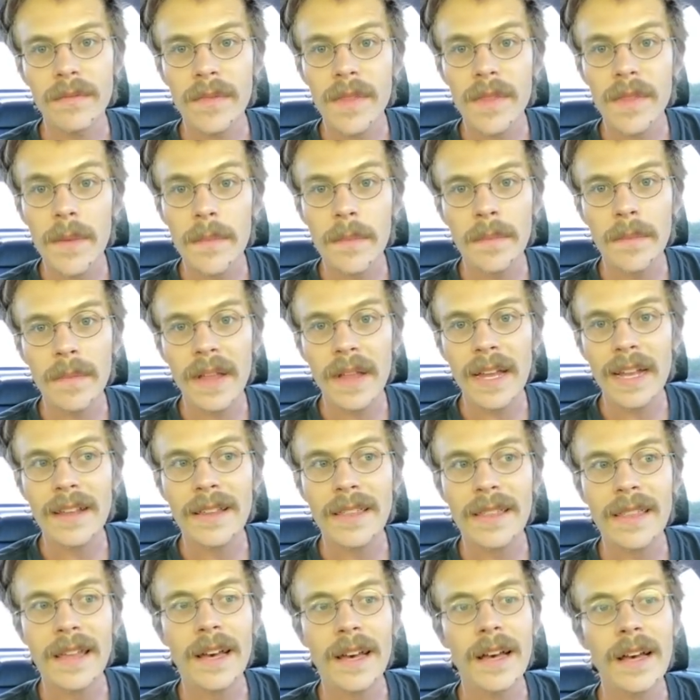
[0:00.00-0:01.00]
the
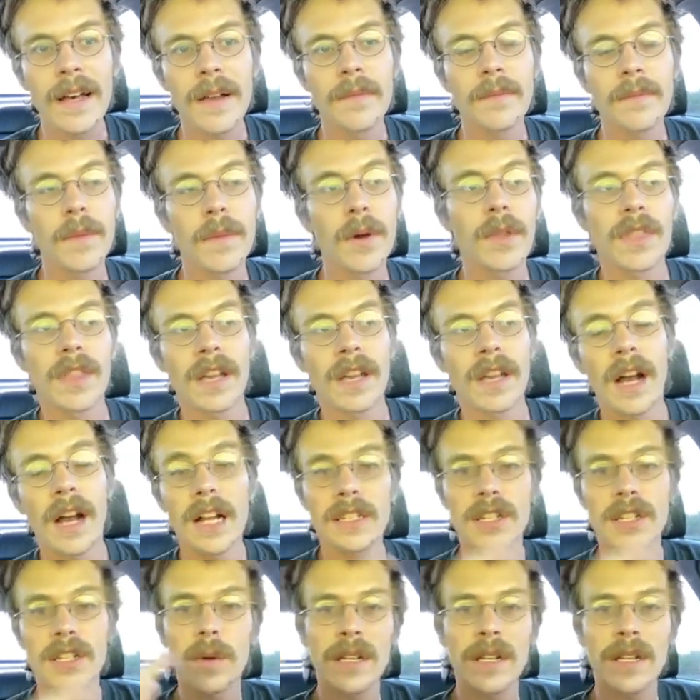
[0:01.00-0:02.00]
like the both the
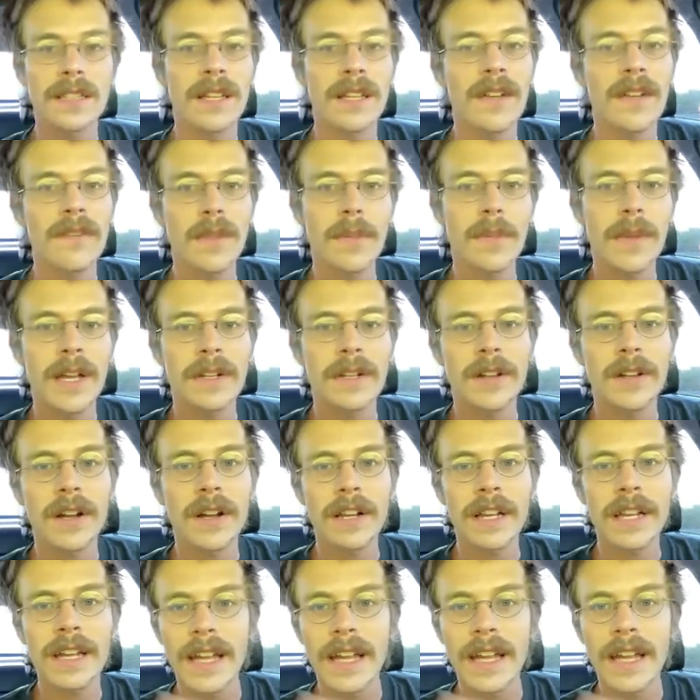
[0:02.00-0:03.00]
consequences of the
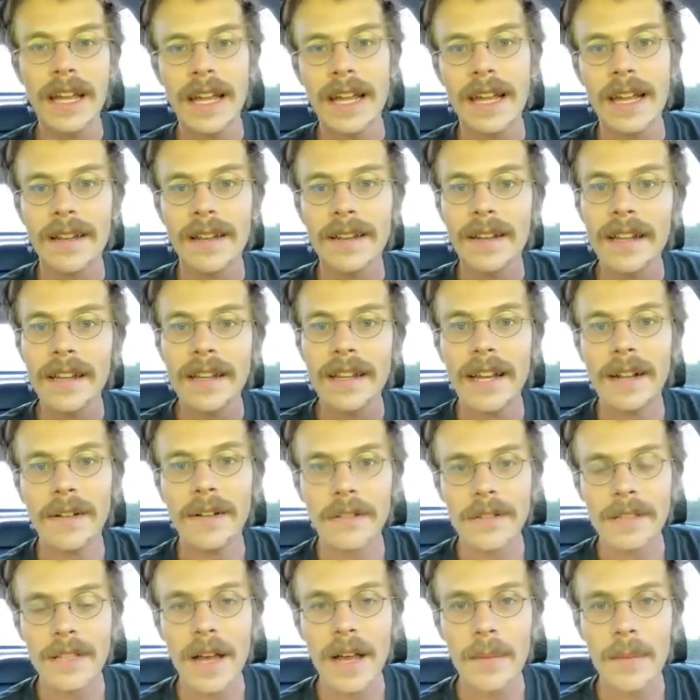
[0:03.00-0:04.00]
patriarchy and
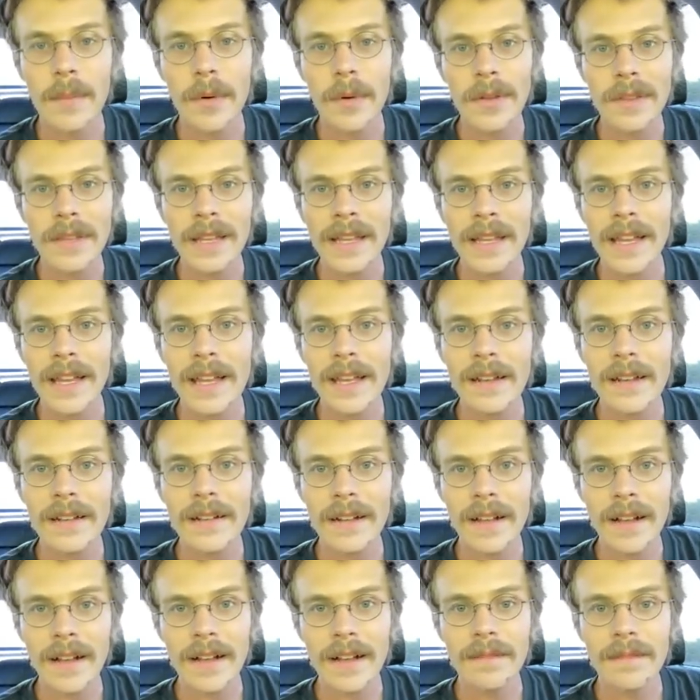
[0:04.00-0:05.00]
integral to upholding
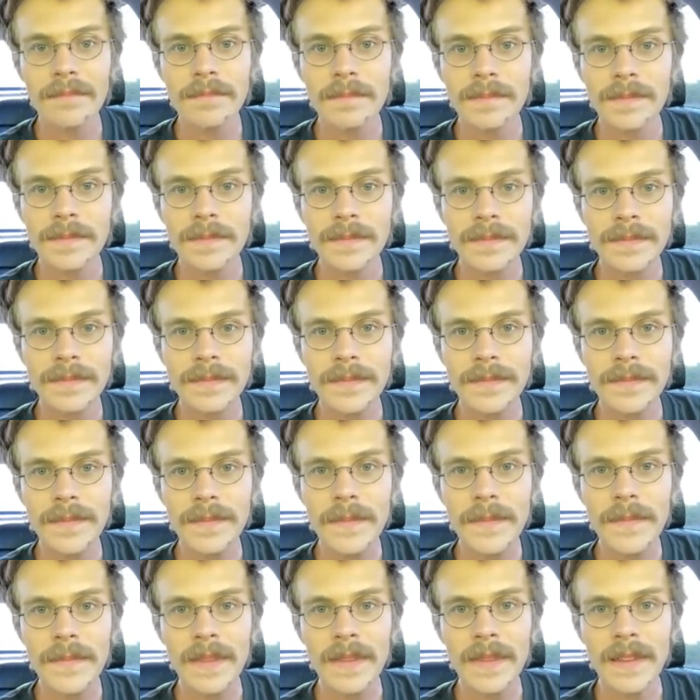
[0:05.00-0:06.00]
it.
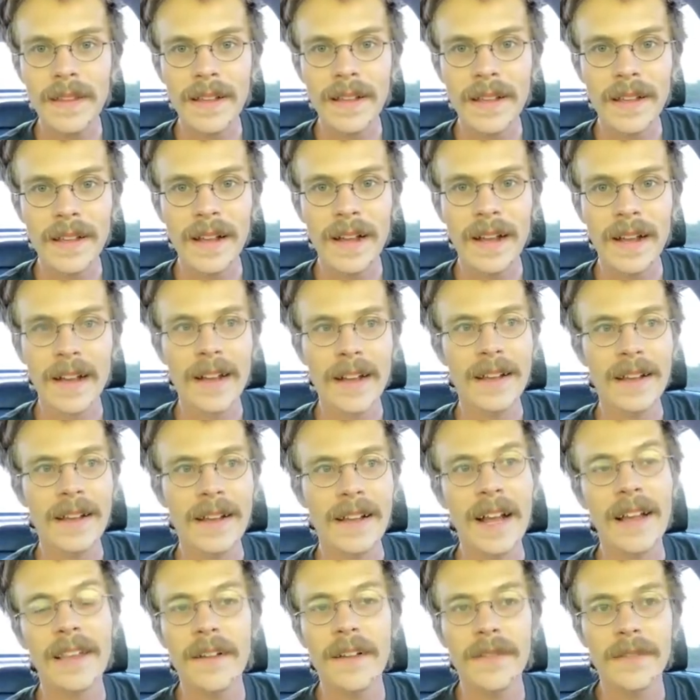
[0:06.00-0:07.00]

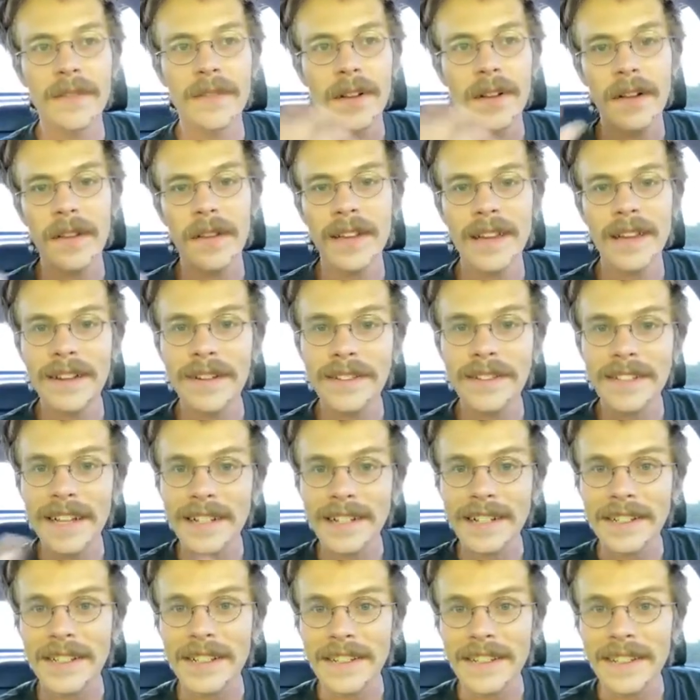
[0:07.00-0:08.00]
I loved all the
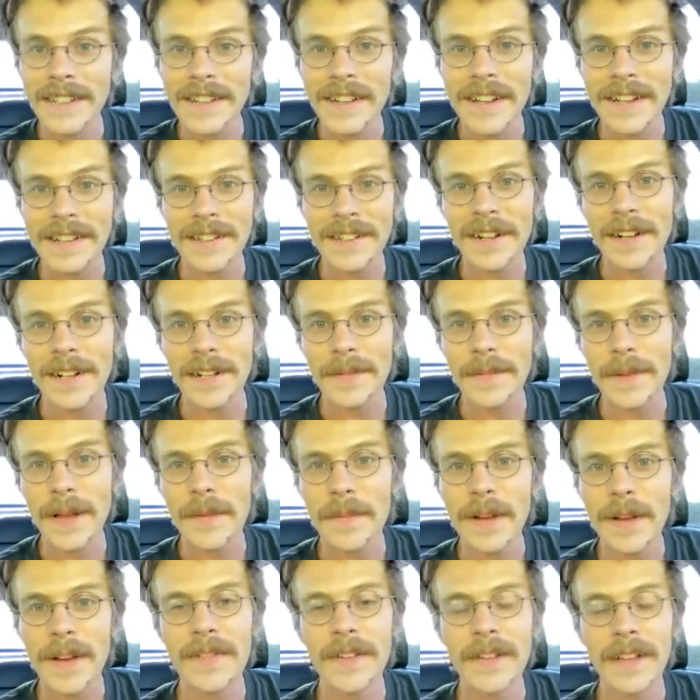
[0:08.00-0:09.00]
intersections that you guys talked
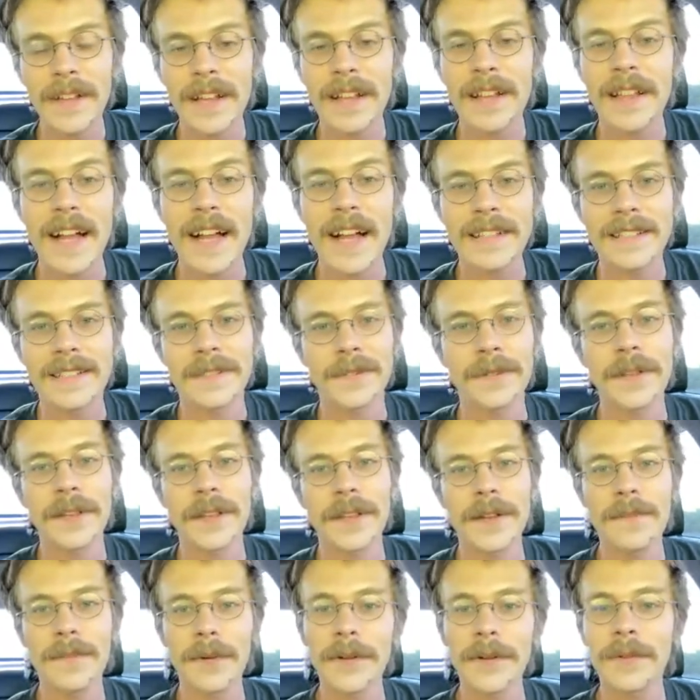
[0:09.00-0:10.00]
about, but I feel like class is a
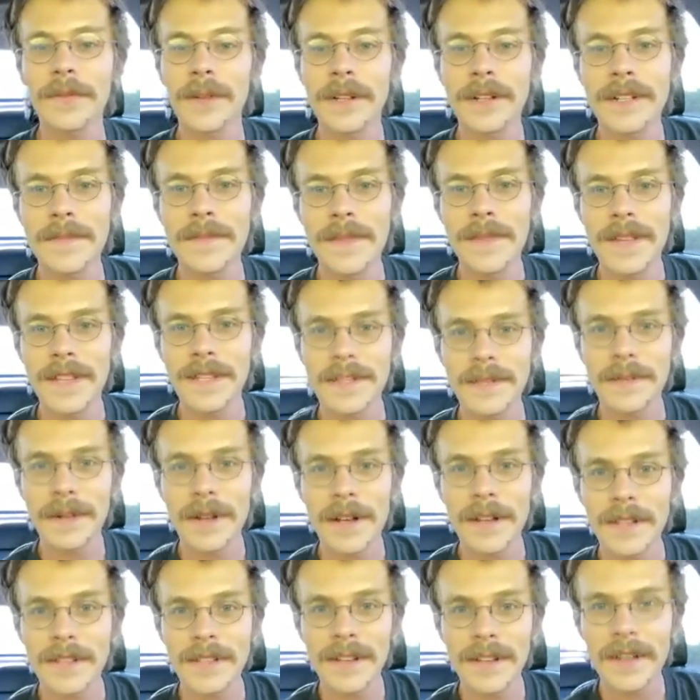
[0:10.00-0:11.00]
really important one to me as
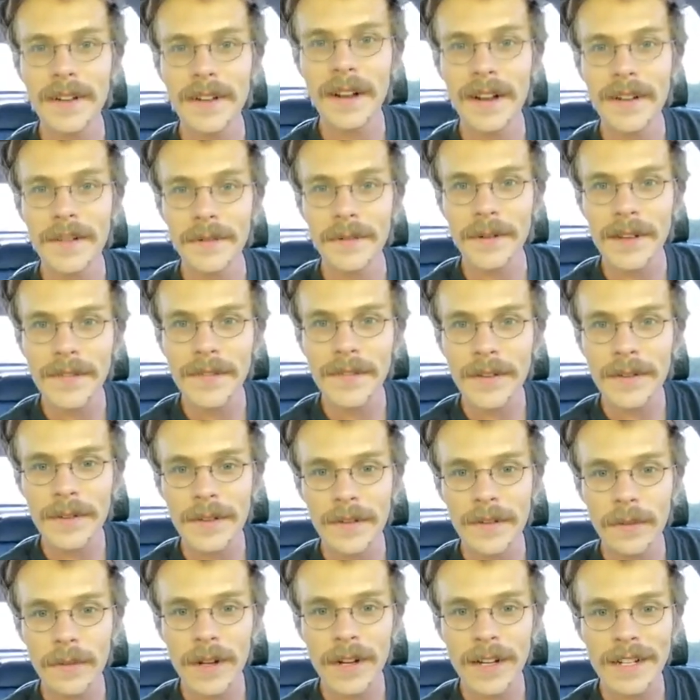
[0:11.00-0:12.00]
well. So I was wondering if
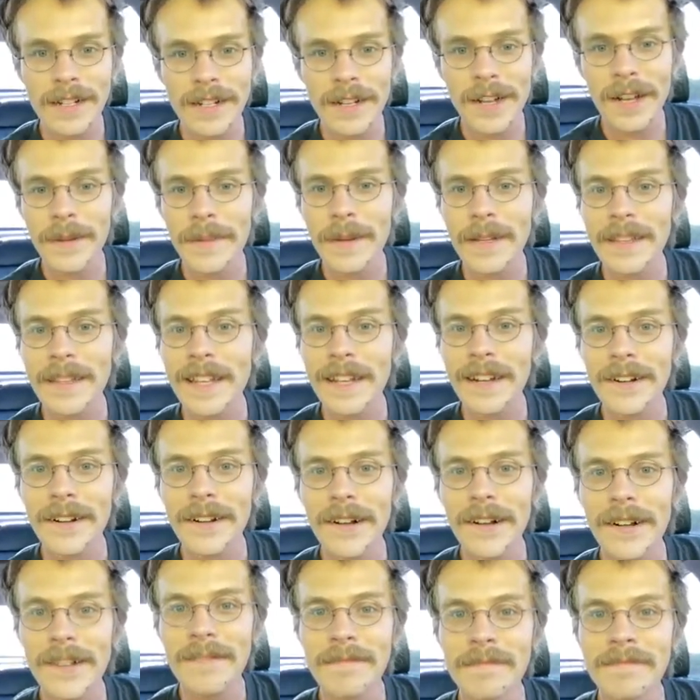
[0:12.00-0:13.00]
you wanted to talk about that
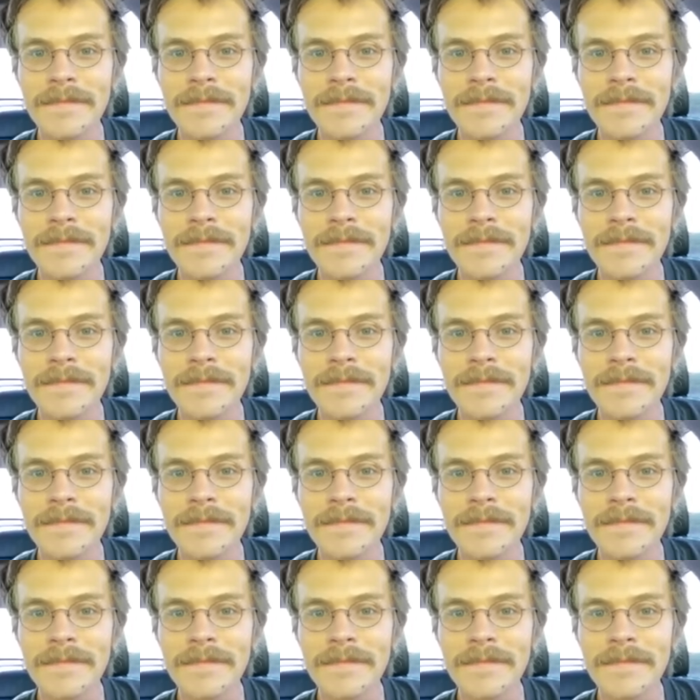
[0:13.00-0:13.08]
at all.